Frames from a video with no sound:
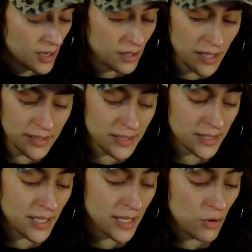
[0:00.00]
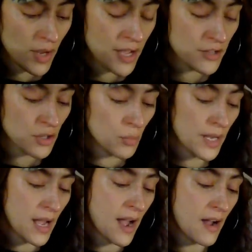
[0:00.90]
Let's see. Okay, so we
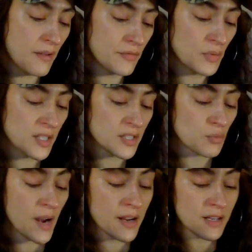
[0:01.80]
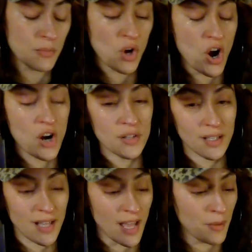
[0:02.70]
have this random card
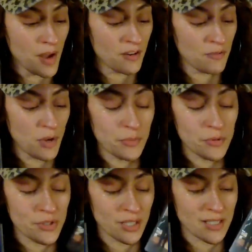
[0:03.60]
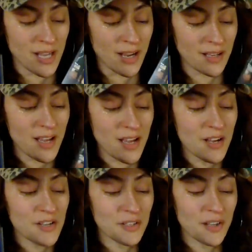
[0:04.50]
that came out of my music deck.
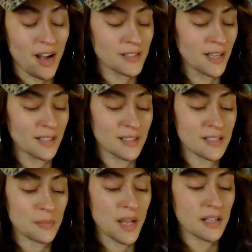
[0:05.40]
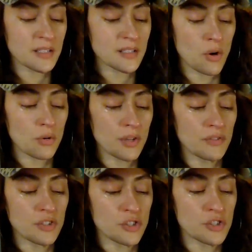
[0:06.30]
God's like, this man don't
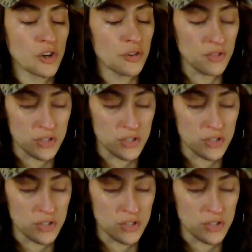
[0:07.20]
even deserve a